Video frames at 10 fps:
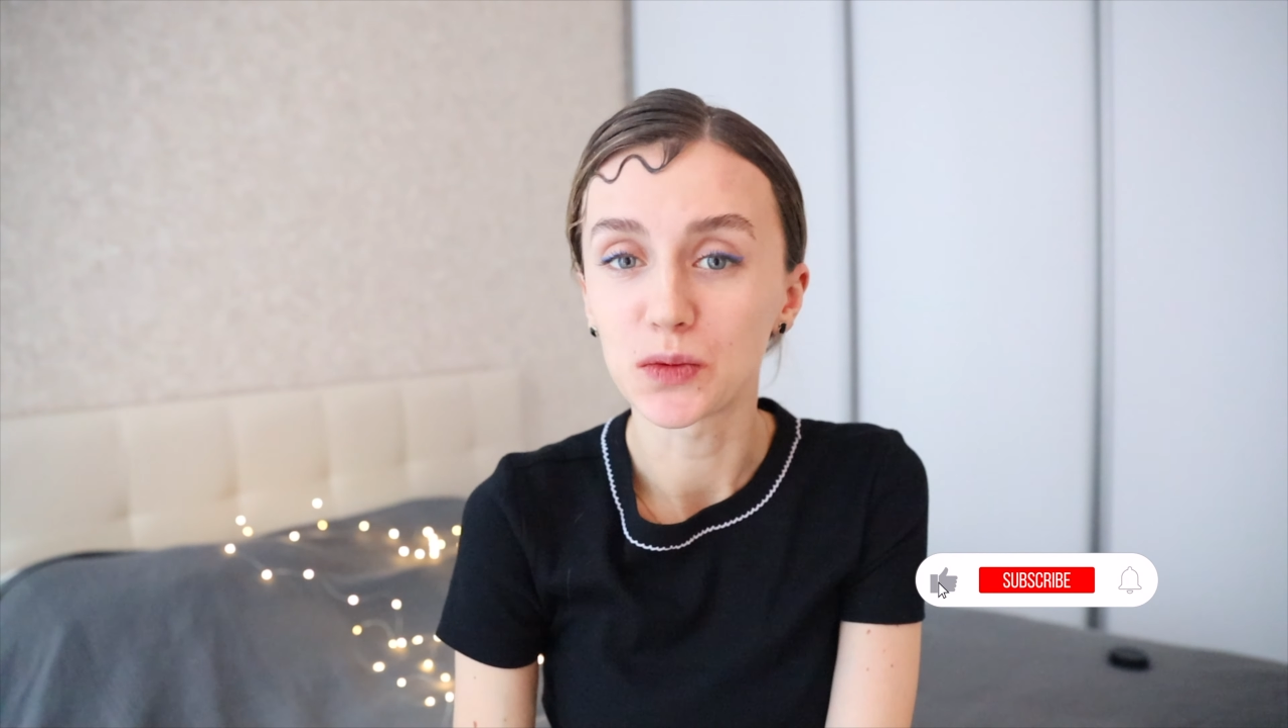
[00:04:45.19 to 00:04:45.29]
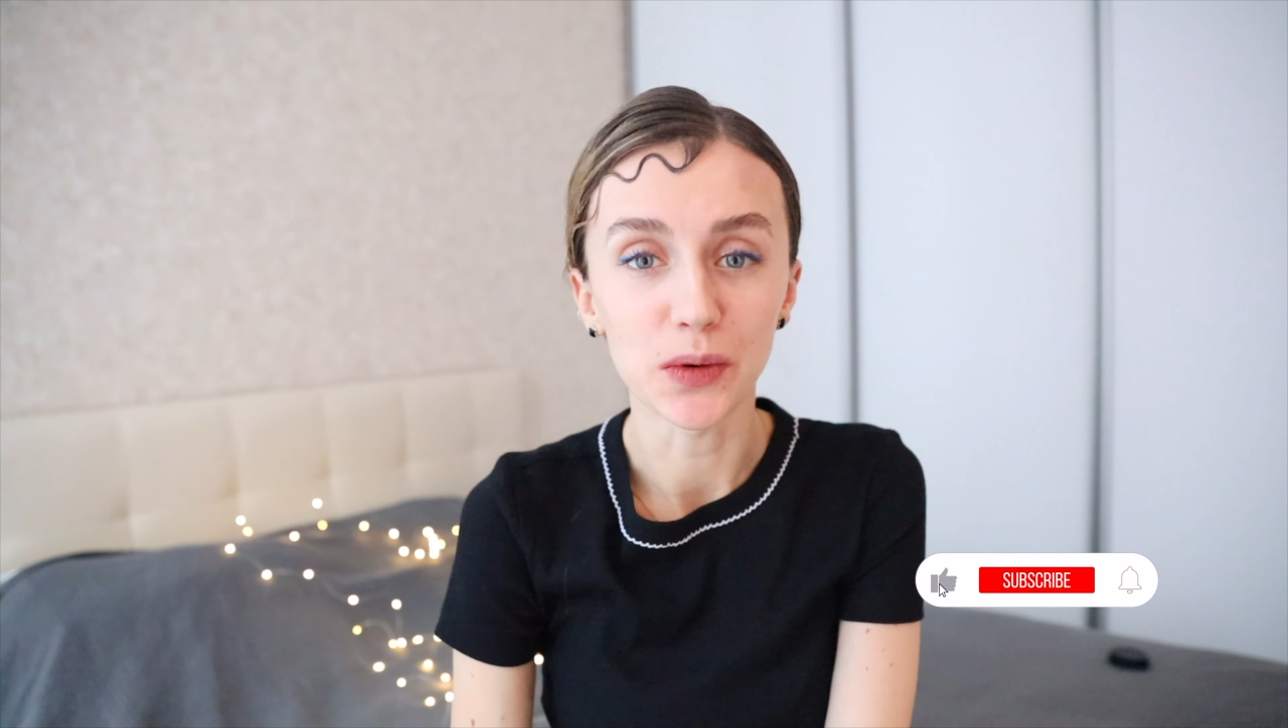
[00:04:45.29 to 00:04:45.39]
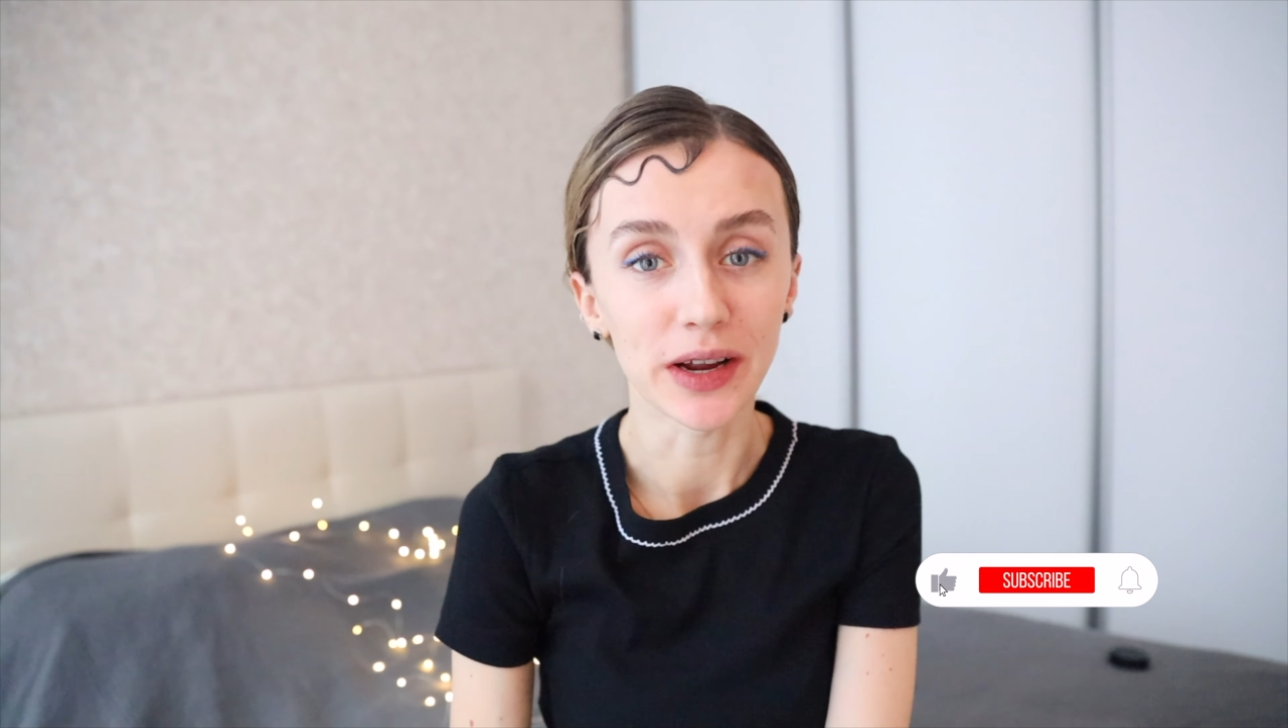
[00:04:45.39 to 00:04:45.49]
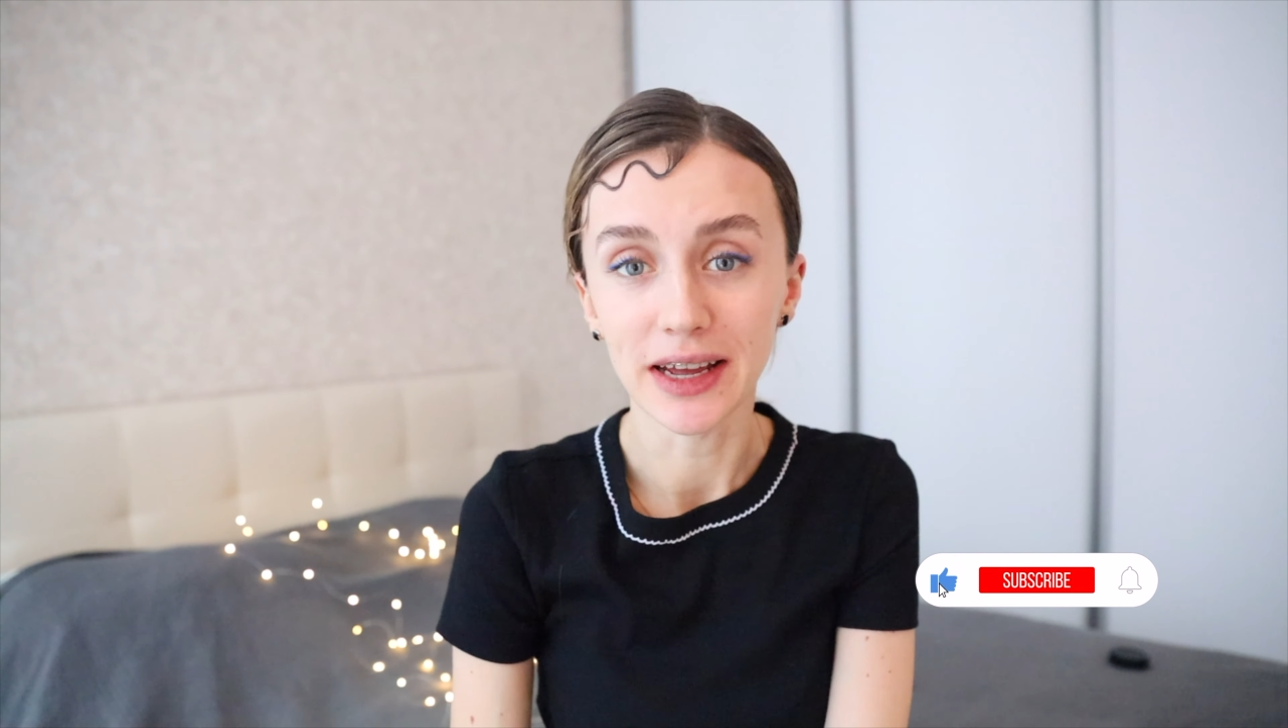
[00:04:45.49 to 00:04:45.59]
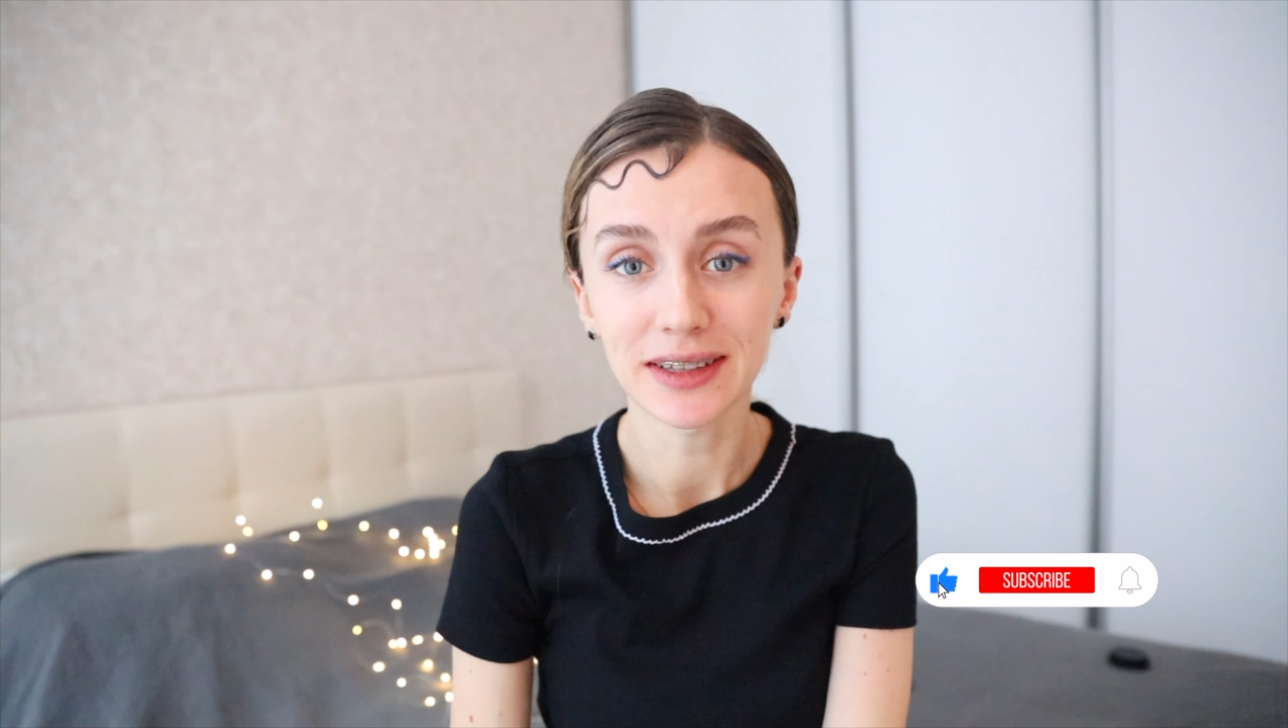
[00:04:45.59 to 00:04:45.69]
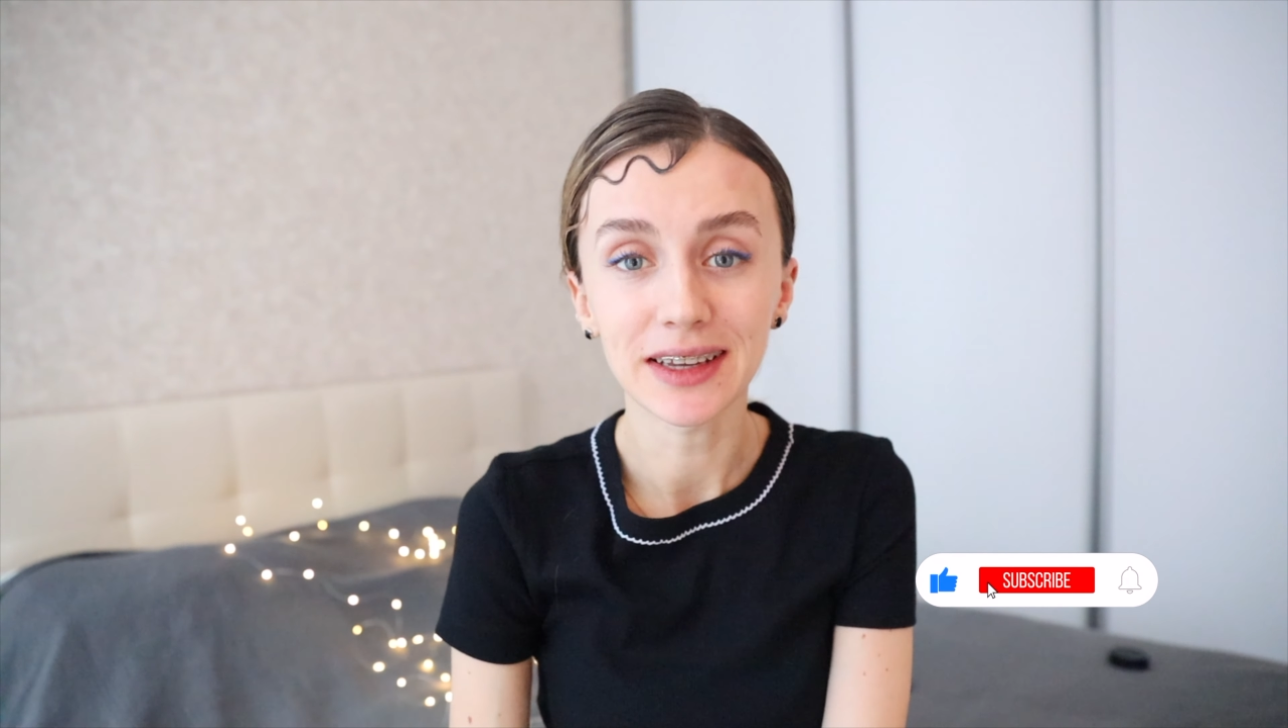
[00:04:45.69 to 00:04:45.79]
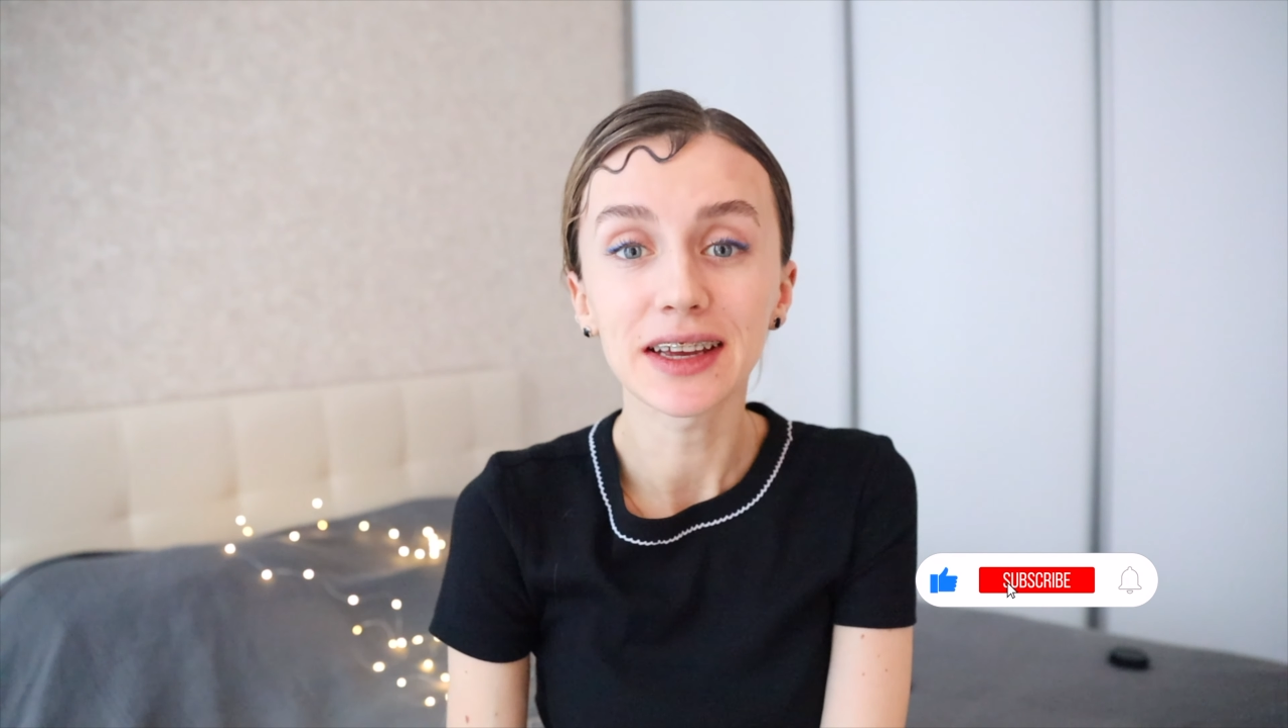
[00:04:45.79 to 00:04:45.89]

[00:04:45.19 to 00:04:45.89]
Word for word: the very end.